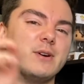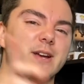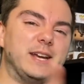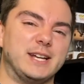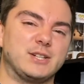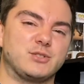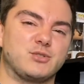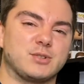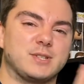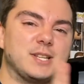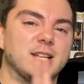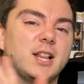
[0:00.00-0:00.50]

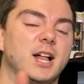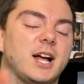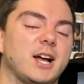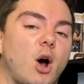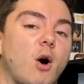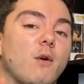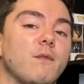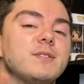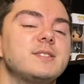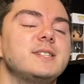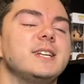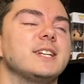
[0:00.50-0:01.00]
interesting. Like,
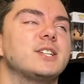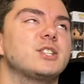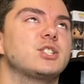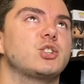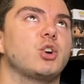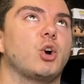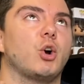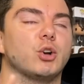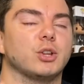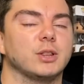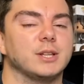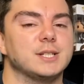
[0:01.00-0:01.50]
obviously, it's
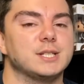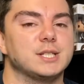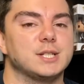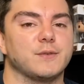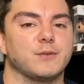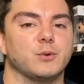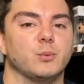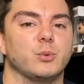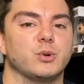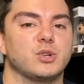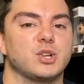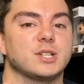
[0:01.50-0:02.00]
totally
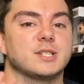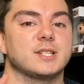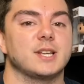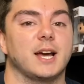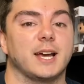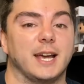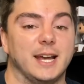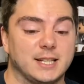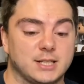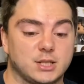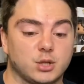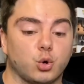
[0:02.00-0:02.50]
different, which is,
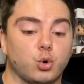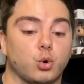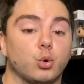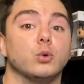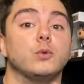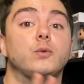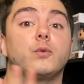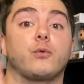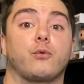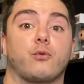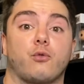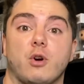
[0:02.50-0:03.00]
like, it's a
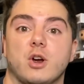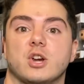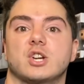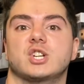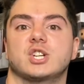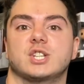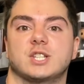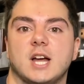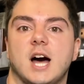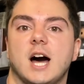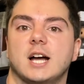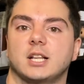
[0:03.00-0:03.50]
good
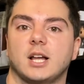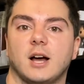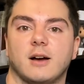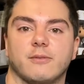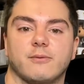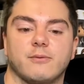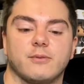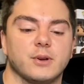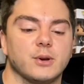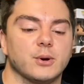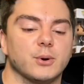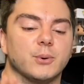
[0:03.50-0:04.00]
fresh start, I
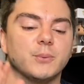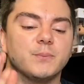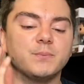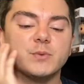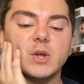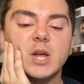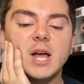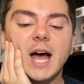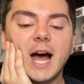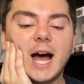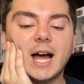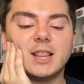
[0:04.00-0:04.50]
feel.
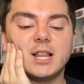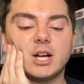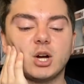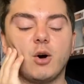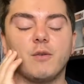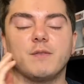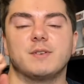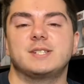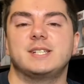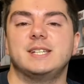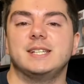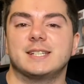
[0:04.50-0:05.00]
And, like,
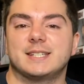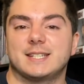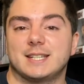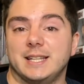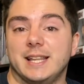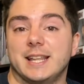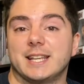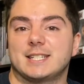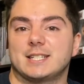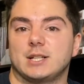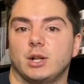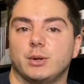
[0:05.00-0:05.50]
obviously,
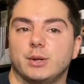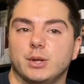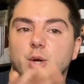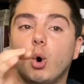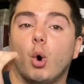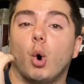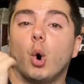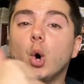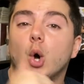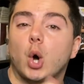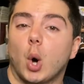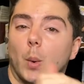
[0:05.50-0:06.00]
they're slowly
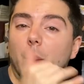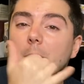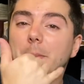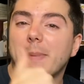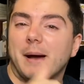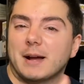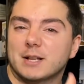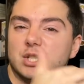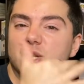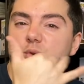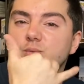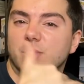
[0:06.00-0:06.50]
all going
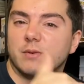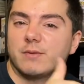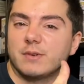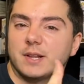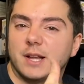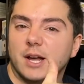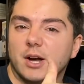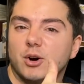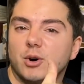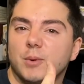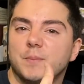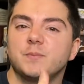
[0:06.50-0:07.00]
back to
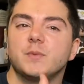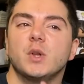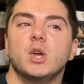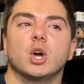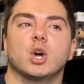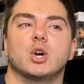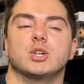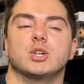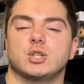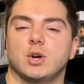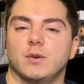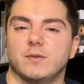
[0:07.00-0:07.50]
Riverdale,
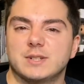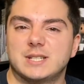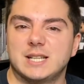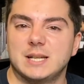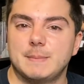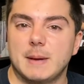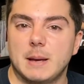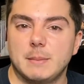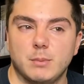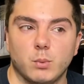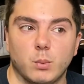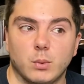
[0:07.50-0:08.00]
because obviously,
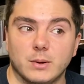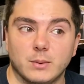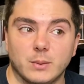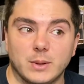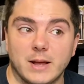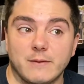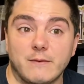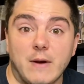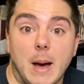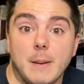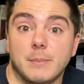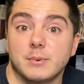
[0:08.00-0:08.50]
maybe
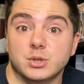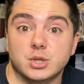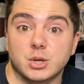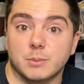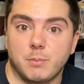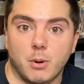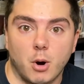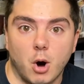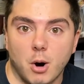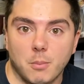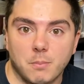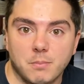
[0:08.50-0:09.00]
whatever happened to
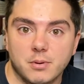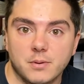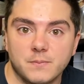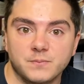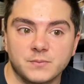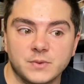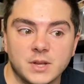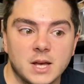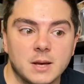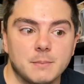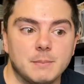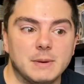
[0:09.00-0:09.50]
Pop
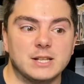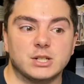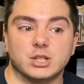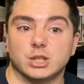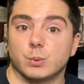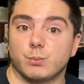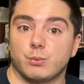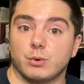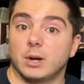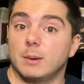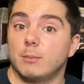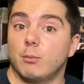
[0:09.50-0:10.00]
is going to
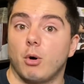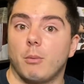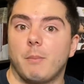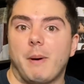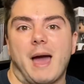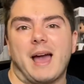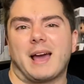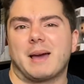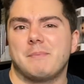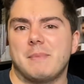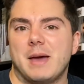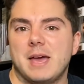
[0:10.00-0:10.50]
bring them all
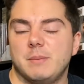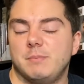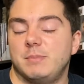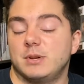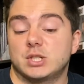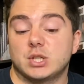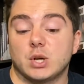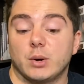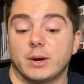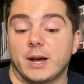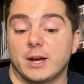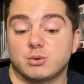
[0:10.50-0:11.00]
back, maybe.
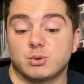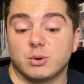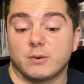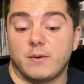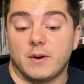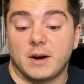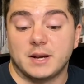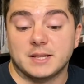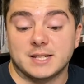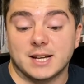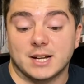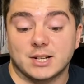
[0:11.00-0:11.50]
So, I guess we'll
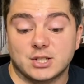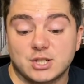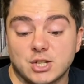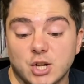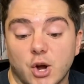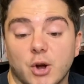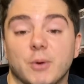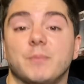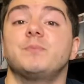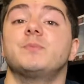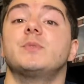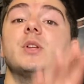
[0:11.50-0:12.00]
find out.
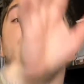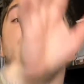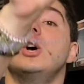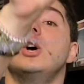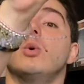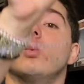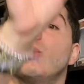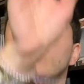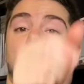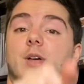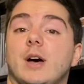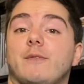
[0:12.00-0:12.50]
So,
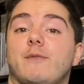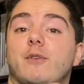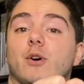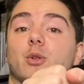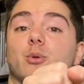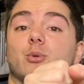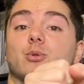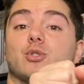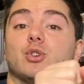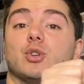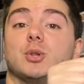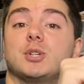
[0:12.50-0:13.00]
without
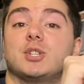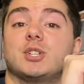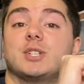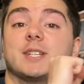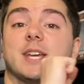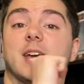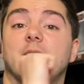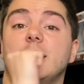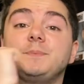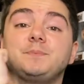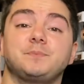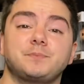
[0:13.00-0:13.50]
further ado, let's just
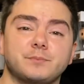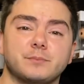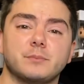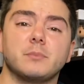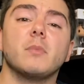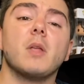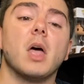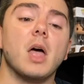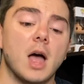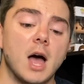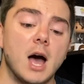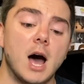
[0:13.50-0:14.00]
get
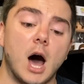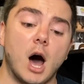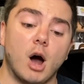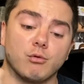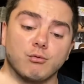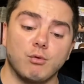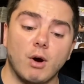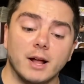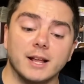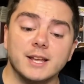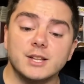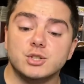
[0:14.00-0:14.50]

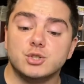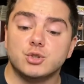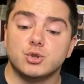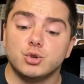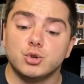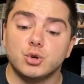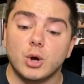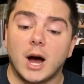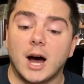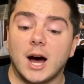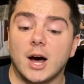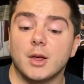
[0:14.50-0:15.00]
right
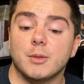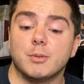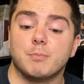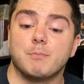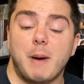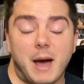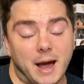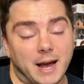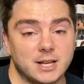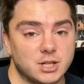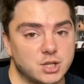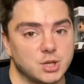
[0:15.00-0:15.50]
into
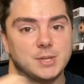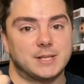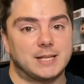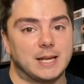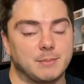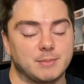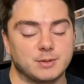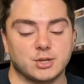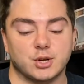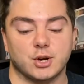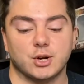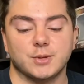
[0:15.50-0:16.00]
back into this
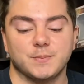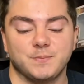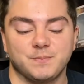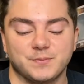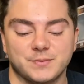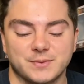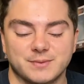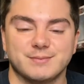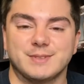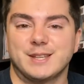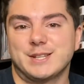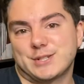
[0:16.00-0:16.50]
episode.
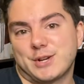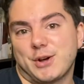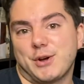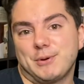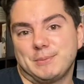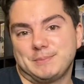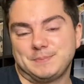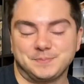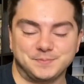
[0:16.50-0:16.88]
Let's go.